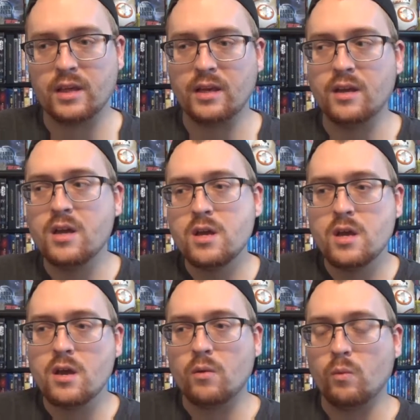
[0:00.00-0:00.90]
they
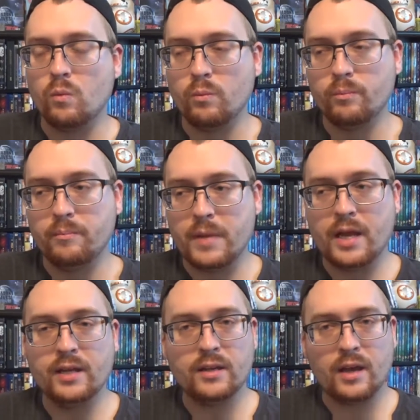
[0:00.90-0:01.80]

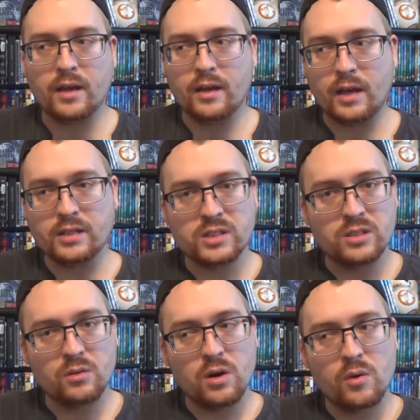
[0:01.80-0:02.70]
made
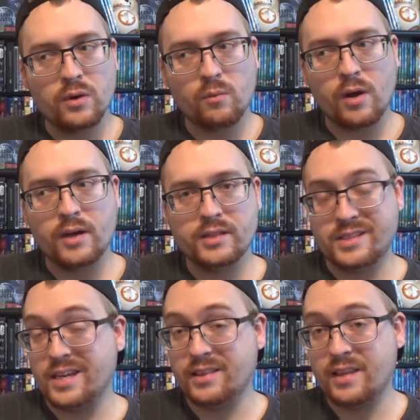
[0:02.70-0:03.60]
H2O and wanted it
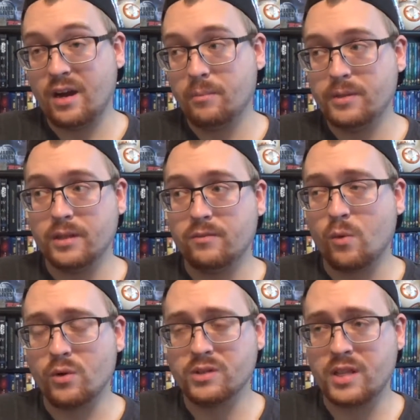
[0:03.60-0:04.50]
to end there, but then of
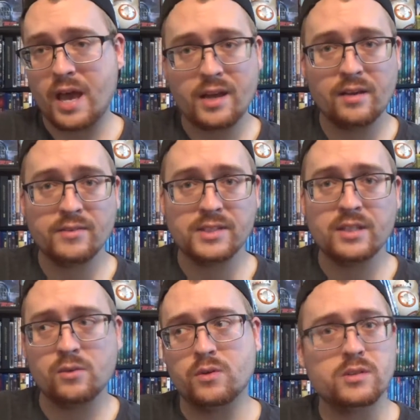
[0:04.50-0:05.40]
course they had to have a
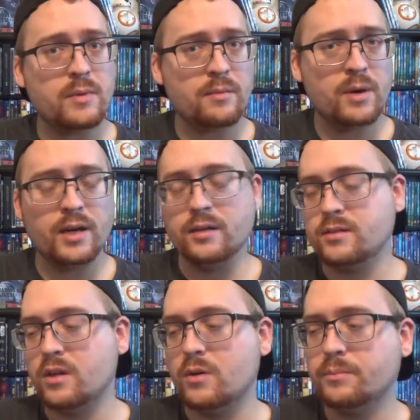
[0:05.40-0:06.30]
sequel because it made money.
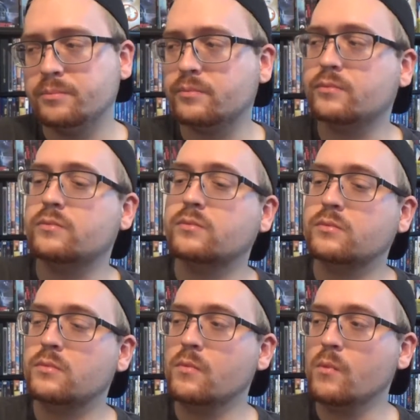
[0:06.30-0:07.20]
So
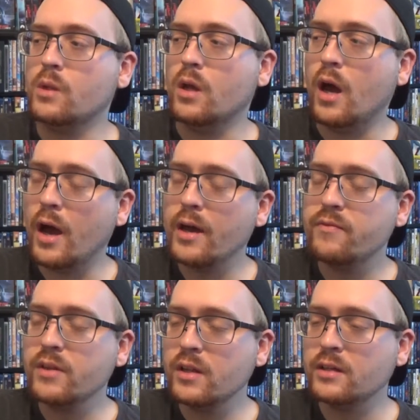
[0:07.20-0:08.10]
I
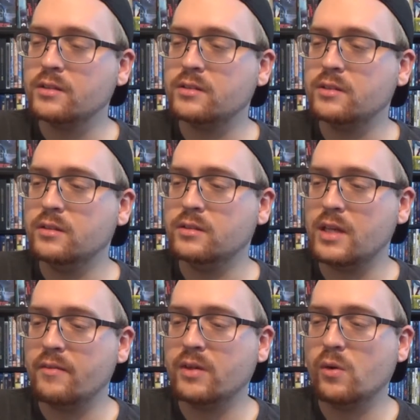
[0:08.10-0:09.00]
feel like
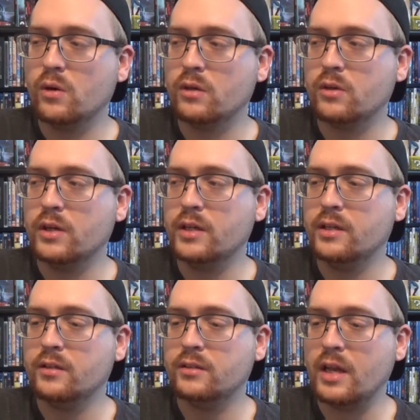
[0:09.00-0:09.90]
David Gordon Green
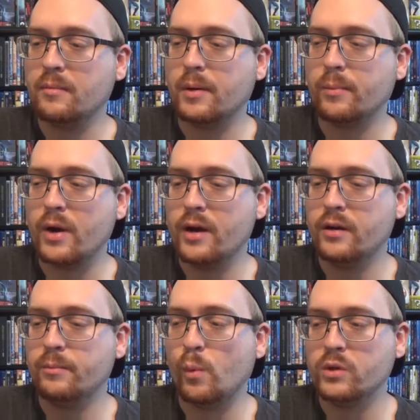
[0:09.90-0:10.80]
and Danny McBride
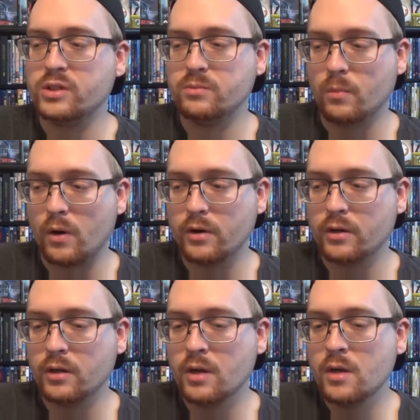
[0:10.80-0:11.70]
are more
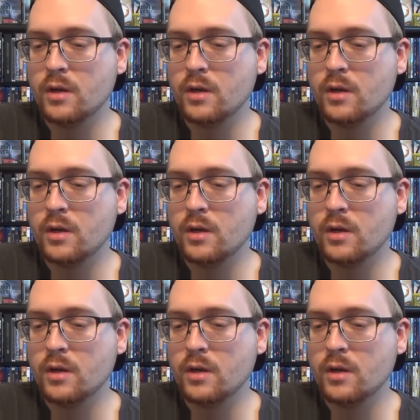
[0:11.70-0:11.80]
smarter